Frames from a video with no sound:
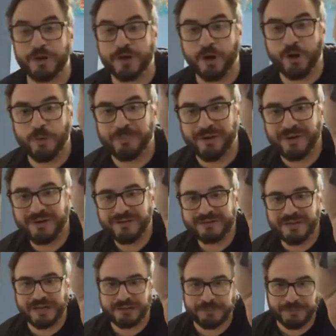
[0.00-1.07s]
Cobra.
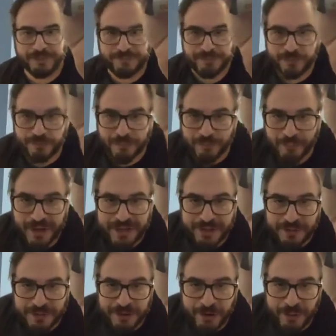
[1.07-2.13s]
Not to be confused with
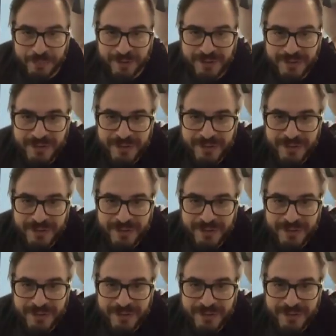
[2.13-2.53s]
regular Cobra.